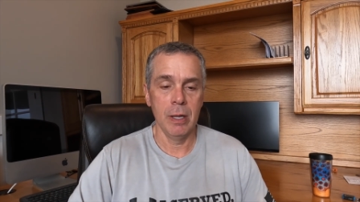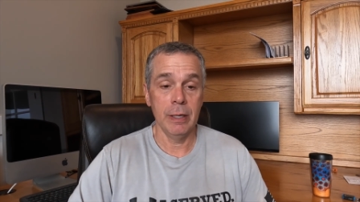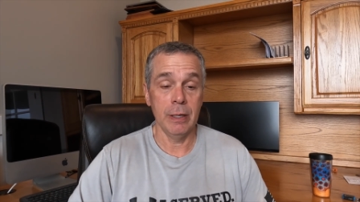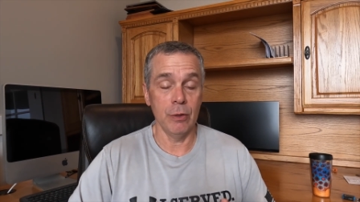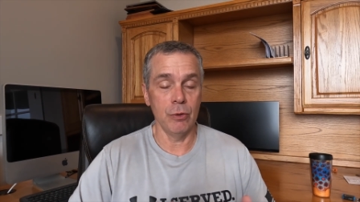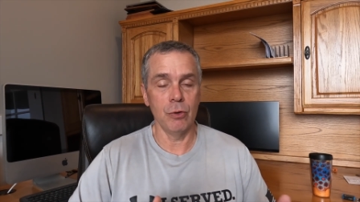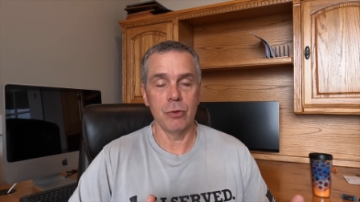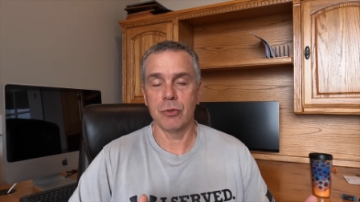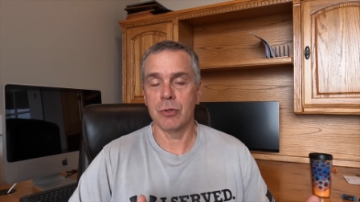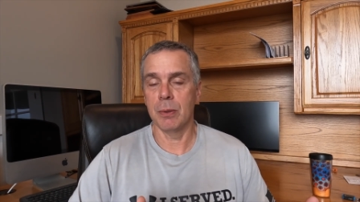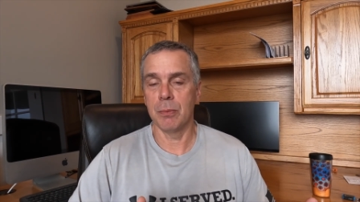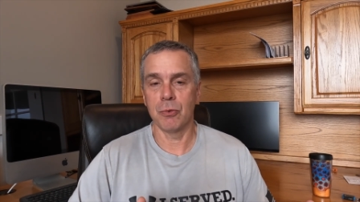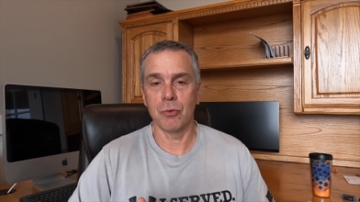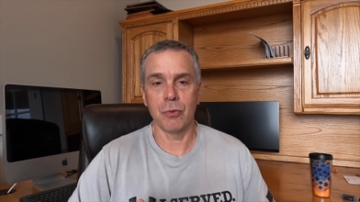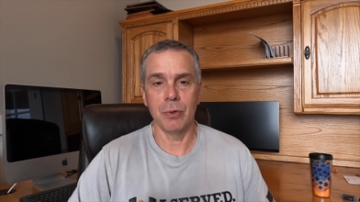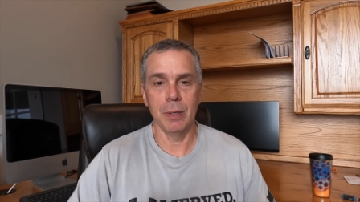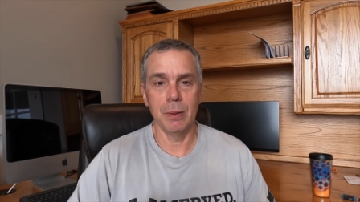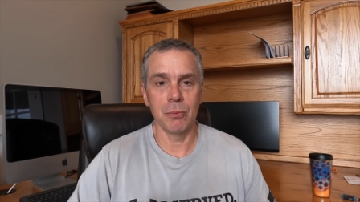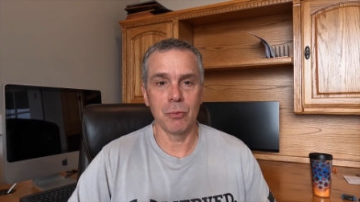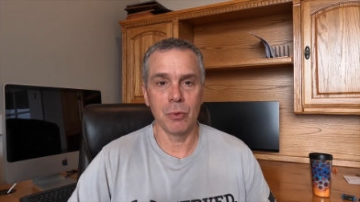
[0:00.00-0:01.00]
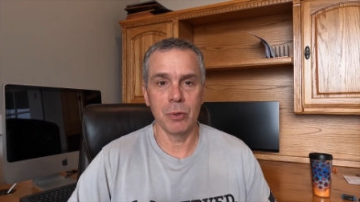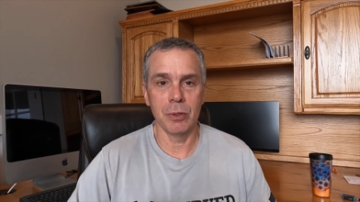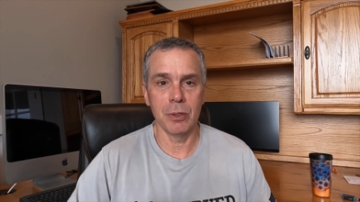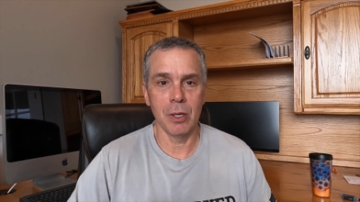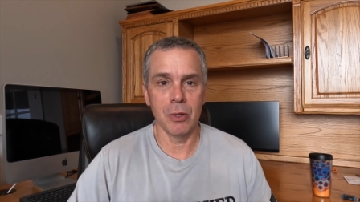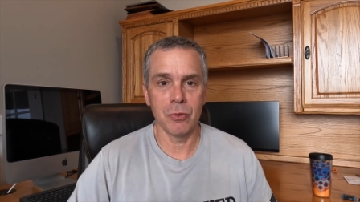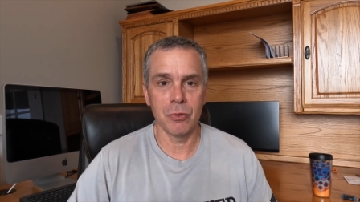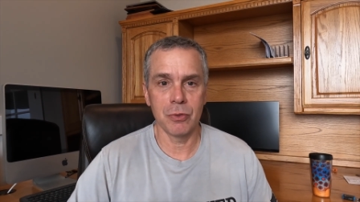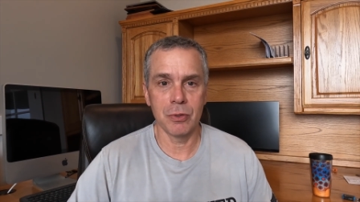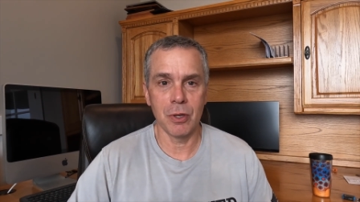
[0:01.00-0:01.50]
Now there's some streams, but it
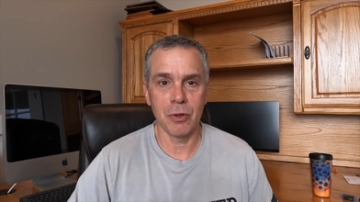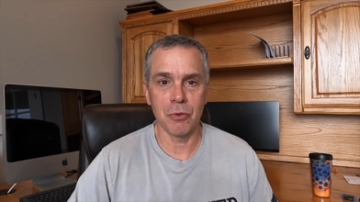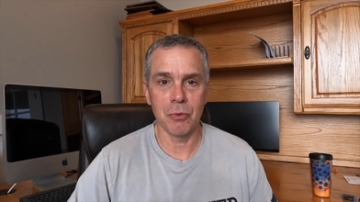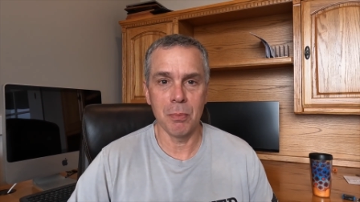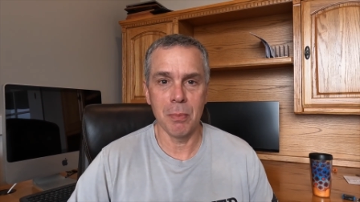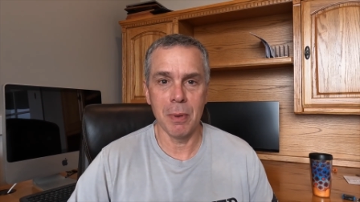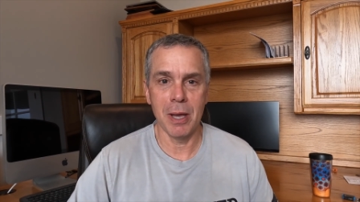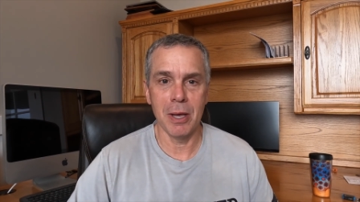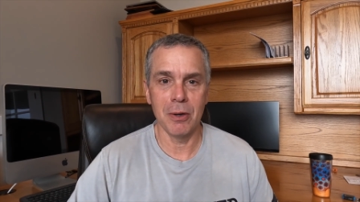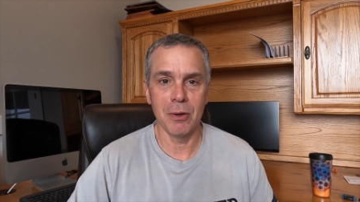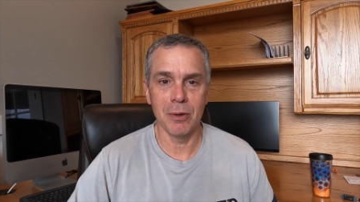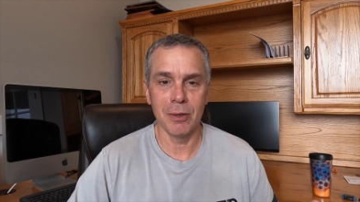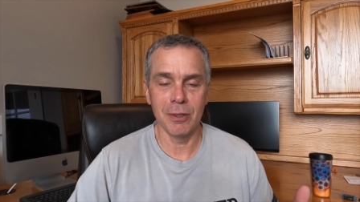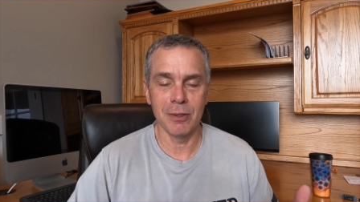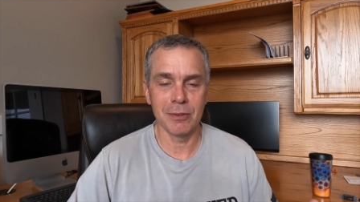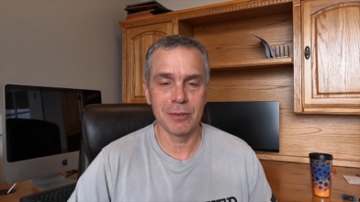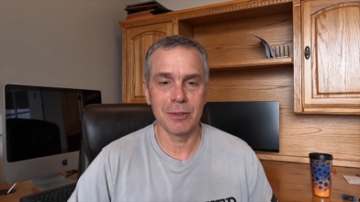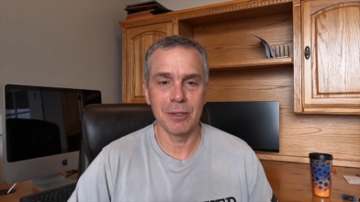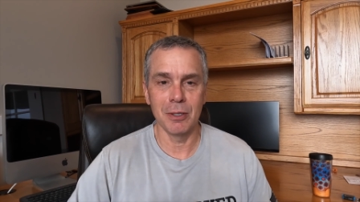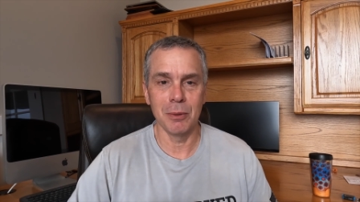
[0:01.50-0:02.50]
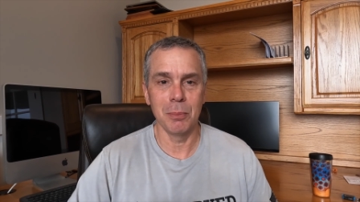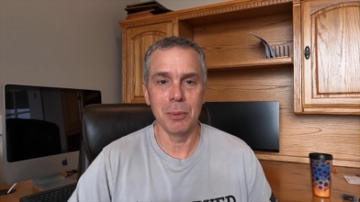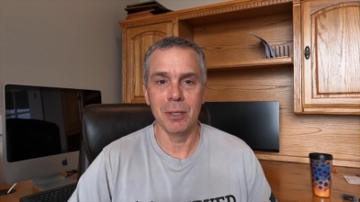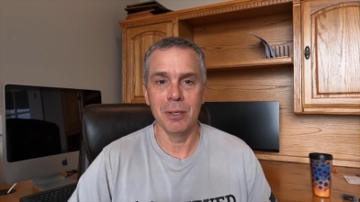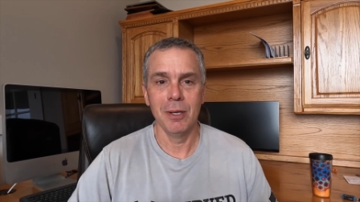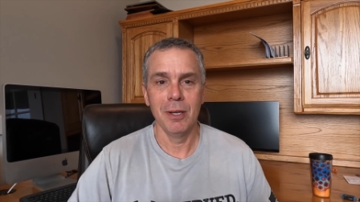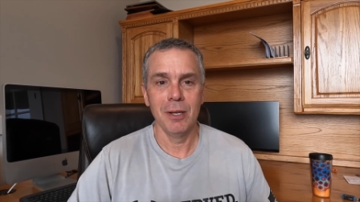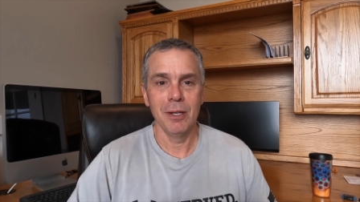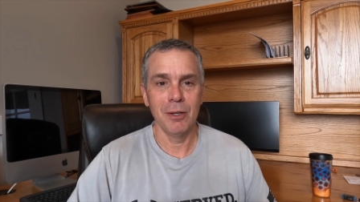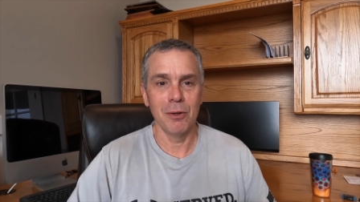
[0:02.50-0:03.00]
does, doesn't matter. It's going to be,
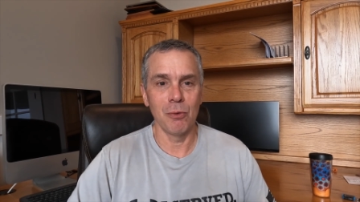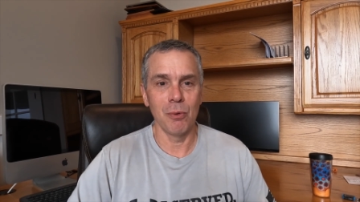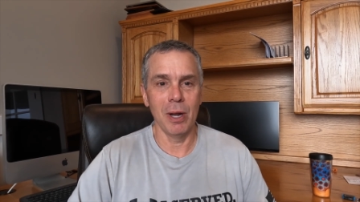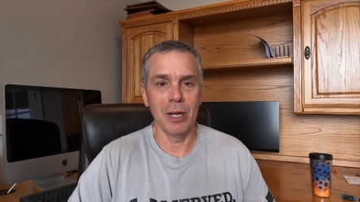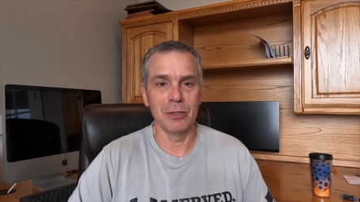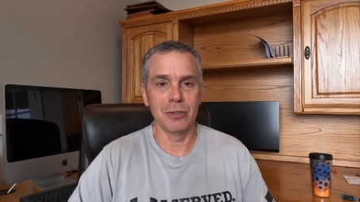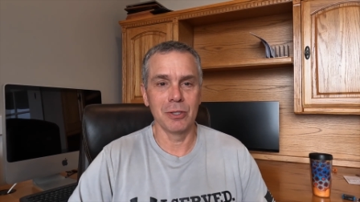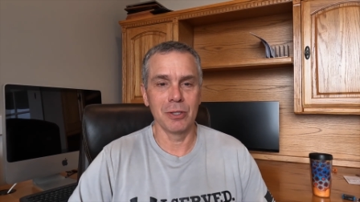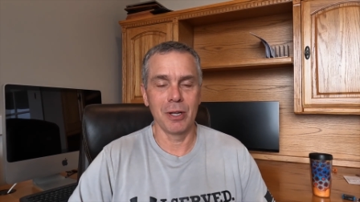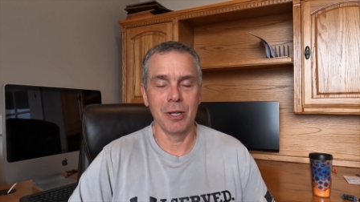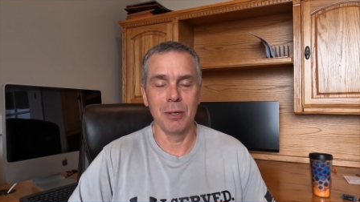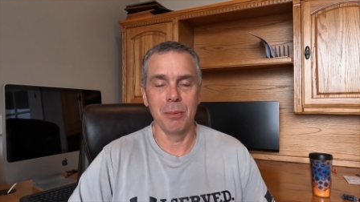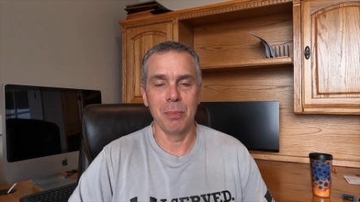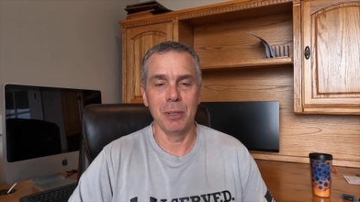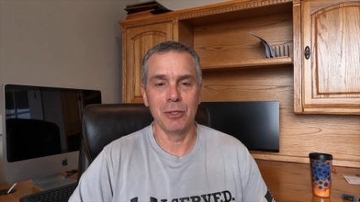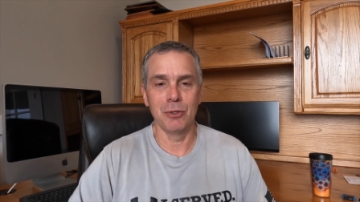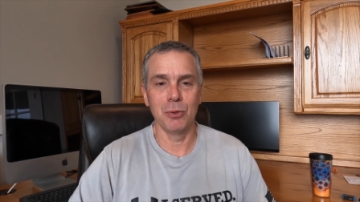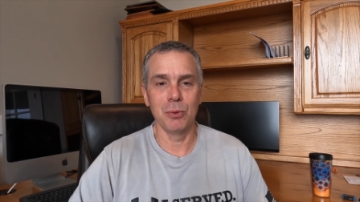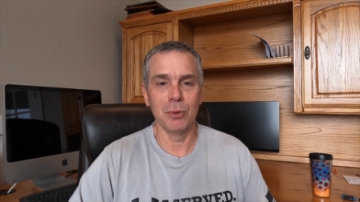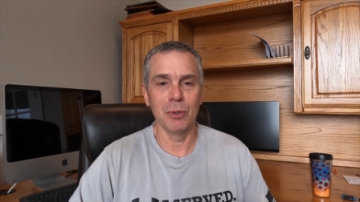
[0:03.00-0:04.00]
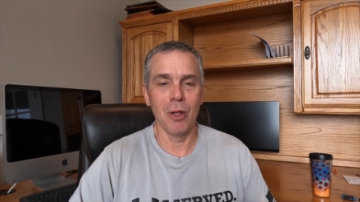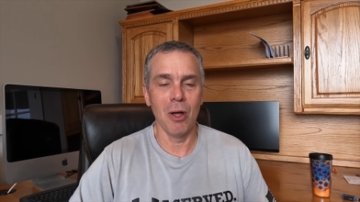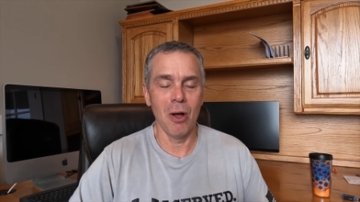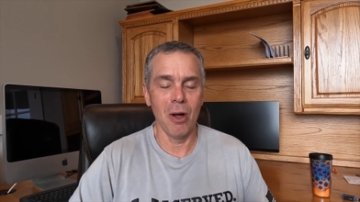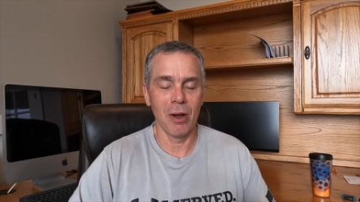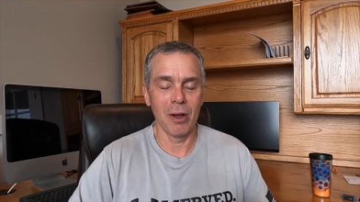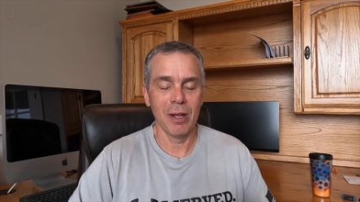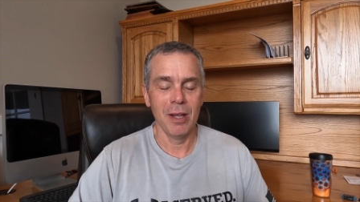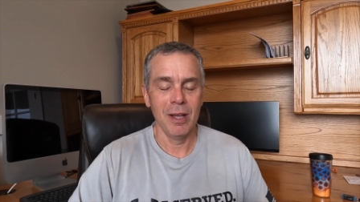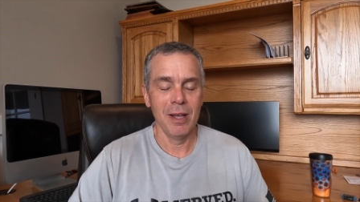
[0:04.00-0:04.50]
the rods are going to be too
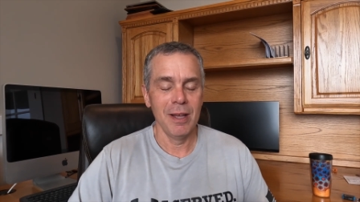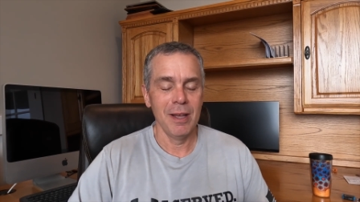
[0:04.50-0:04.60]
long.